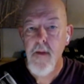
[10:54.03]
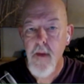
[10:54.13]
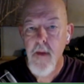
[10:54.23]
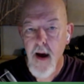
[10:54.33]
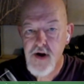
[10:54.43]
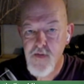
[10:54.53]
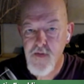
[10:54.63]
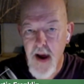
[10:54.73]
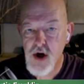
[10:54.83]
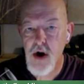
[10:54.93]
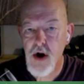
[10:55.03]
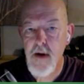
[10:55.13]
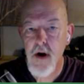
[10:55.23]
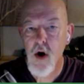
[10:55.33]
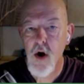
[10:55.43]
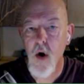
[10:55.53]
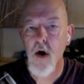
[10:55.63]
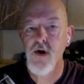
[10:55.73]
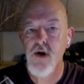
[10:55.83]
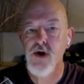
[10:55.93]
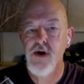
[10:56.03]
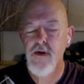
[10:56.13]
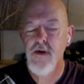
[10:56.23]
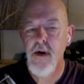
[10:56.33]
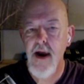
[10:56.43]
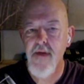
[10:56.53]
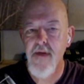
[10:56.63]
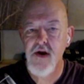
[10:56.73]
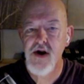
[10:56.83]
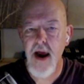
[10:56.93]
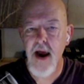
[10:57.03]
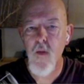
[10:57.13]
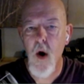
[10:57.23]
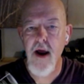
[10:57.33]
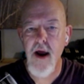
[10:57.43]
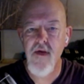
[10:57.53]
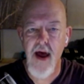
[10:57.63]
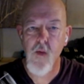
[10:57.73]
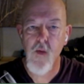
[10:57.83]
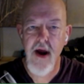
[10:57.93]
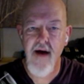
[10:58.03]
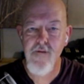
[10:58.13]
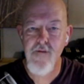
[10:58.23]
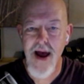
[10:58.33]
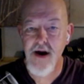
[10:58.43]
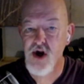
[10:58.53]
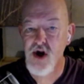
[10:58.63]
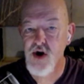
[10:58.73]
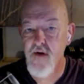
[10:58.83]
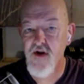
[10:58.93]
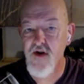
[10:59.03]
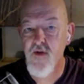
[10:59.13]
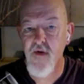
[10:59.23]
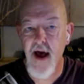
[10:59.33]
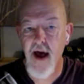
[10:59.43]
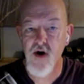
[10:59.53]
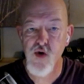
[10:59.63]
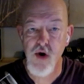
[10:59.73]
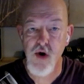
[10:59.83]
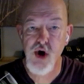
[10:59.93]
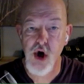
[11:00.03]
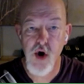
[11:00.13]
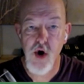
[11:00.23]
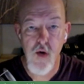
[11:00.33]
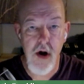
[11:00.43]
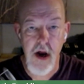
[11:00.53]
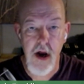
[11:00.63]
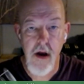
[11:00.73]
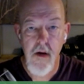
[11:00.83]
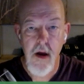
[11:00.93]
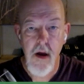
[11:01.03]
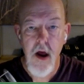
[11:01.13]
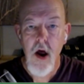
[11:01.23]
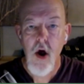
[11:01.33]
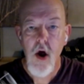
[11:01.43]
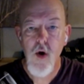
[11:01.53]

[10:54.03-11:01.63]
especially because, in the same way that we have managed service providers with security who